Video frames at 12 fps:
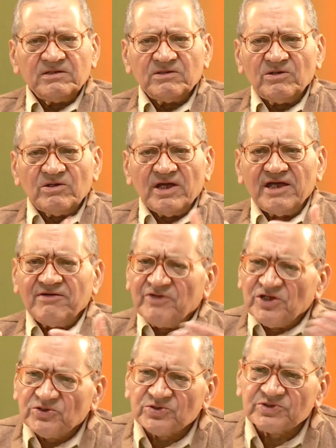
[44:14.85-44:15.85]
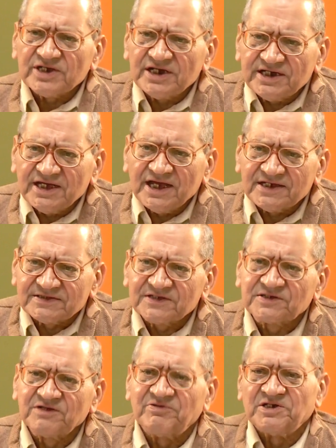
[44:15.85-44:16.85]
So every society has
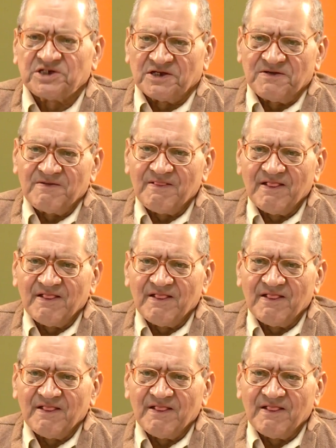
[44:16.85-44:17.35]
this division.